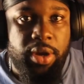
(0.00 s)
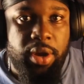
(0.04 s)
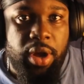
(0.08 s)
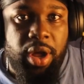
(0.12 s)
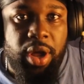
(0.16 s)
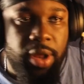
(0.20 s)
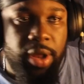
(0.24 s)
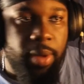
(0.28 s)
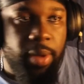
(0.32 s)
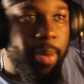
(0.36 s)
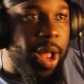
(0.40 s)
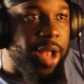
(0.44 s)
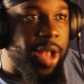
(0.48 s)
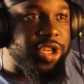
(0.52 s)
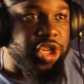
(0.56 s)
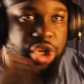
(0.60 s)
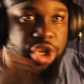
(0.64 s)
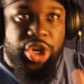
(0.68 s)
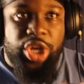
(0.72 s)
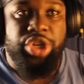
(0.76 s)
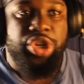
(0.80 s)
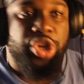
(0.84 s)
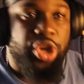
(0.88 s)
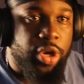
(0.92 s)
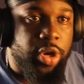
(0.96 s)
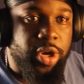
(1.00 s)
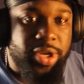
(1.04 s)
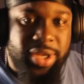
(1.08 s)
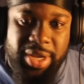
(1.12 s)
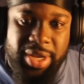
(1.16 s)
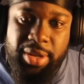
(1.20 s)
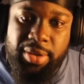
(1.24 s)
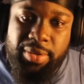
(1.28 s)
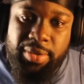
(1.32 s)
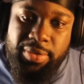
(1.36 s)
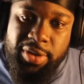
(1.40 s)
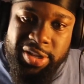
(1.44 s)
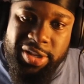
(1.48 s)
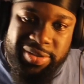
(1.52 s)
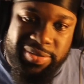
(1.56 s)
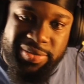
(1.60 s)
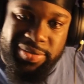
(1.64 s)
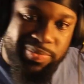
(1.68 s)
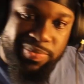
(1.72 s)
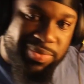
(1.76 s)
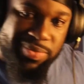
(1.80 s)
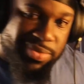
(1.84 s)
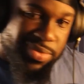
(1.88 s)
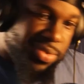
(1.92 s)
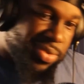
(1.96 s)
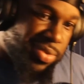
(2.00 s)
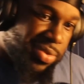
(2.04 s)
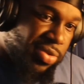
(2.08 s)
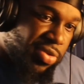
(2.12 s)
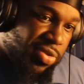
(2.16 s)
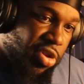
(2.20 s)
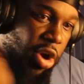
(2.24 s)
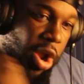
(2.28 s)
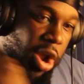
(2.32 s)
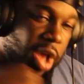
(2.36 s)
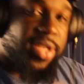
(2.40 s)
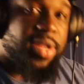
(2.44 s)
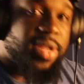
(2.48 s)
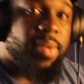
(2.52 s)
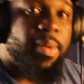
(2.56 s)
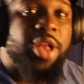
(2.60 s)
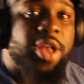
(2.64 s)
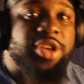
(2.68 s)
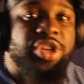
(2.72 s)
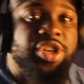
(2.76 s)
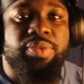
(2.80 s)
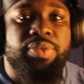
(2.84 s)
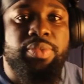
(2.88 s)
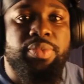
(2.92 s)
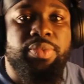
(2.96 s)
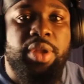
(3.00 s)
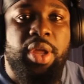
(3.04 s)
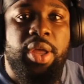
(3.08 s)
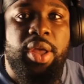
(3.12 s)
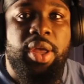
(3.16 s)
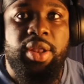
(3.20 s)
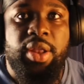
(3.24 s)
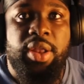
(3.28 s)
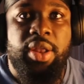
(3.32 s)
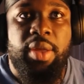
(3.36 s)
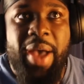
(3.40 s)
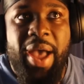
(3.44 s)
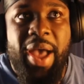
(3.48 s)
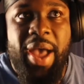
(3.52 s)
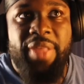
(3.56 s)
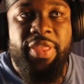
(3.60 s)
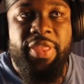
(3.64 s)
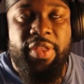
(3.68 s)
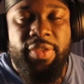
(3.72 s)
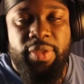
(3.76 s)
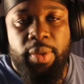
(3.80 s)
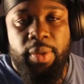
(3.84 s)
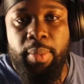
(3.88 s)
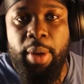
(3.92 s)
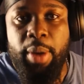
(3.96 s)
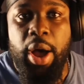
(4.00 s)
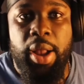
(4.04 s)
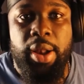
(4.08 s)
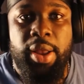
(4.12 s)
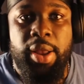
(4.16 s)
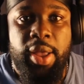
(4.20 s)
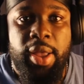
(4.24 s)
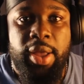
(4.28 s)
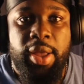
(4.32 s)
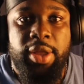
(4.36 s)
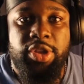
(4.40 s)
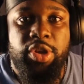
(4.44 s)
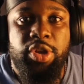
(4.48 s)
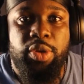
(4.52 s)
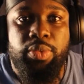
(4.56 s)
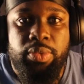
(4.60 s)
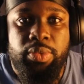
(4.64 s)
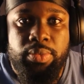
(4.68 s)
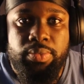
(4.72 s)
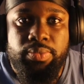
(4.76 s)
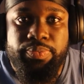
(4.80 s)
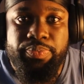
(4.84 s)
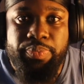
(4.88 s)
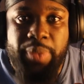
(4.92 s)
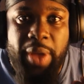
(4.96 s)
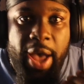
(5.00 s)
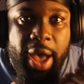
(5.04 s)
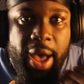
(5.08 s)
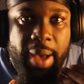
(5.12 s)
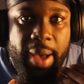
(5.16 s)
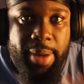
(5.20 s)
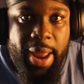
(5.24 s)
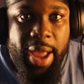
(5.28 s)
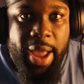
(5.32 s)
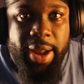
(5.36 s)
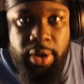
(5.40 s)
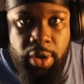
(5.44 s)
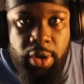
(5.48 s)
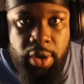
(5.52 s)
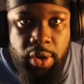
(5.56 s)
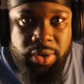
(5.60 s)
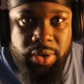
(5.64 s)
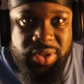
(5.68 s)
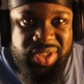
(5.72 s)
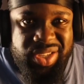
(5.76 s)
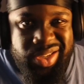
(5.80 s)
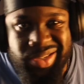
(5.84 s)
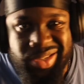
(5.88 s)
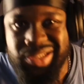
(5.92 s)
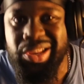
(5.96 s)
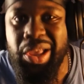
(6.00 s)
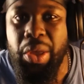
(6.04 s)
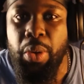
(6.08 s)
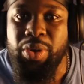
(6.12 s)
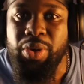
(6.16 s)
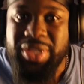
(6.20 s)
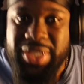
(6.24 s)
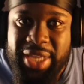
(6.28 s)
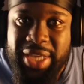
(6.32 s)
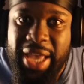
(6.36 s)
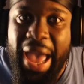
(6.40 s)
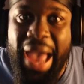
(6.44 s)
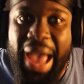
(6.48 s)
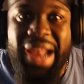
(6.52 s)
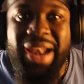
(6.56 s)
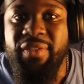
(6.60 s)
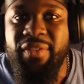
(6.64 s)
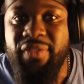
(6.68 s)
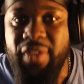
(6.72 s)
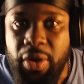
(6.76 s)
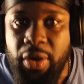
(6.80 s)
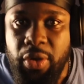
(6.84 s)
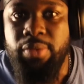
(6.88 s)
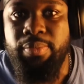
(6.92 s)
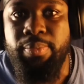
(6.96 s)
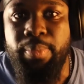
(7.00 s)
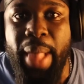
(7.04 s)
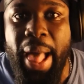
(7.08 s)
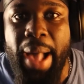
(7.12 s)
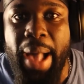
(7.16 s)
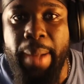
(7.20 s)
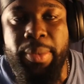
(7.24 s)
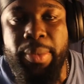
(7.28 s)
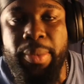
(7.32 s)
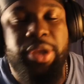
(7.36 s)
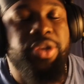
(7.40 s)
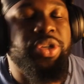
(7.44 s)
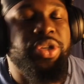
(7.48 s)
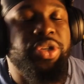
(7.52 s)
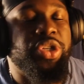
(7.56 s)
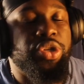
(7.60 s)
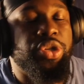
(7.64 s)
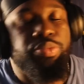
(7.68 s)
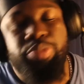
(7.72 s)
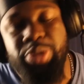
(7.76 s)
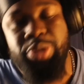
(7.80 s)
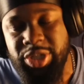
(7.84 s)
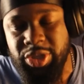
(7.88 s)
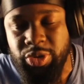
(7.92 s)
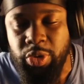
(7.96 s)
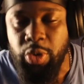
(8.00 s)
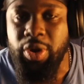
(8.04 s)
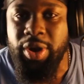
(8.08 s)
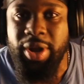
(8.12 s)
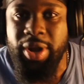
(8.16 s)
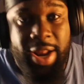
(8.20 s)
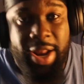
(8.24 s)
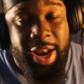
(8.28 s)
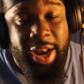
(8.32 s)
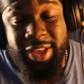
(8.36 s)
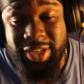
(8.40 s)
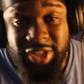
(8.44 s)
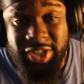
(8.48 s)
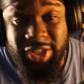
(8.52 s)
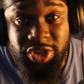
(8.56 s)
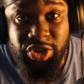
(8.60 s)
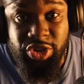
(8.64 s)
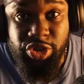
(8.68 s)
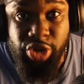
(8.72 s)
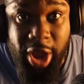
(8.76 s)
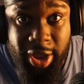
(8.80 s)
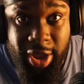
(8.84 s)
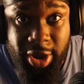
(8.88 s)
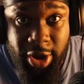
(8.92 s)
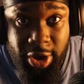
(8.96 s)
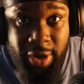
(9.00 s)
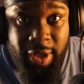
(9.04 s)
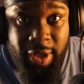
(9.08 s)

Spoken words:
ball trajectory, cross the path of the ball to block the goals. So it was kind of a good block, but you should be scoring that as a striker,